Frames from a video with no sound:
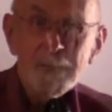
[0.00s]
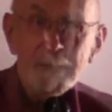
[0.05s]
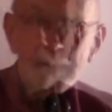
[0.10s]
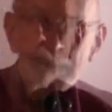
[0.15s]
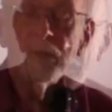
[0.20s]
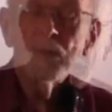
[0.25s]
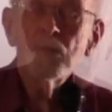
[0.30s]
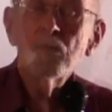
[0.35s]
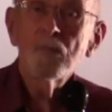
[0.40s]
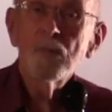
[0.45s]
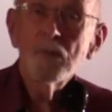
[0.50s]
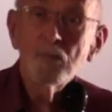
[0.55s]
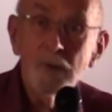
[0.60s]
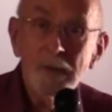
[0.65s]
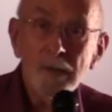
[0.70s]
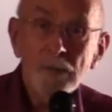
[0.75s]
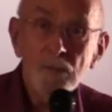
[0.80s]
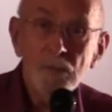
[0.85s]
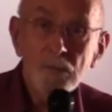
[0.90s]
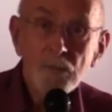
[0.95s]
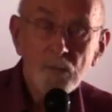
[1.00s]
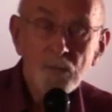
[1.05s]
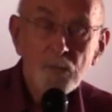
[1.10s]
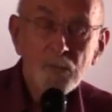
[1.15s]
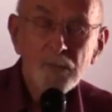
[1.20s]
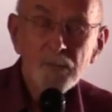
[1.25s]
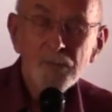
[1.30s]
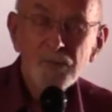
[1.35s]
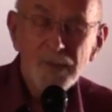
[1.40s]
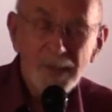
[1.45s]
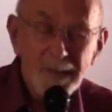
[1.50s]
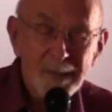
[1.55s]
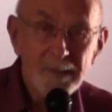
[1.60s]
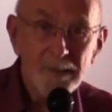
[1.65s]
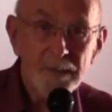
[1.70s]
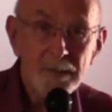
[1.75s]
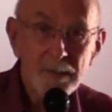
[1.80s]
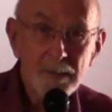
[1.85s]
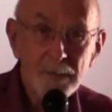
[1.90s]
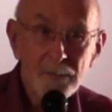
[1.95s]
The real
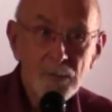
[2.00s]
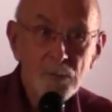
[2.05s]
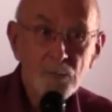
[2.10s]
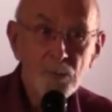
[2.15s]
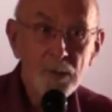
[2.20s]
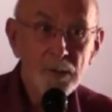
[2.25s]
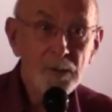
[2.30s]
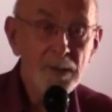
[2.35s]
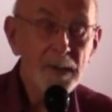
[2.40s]
genesis of the word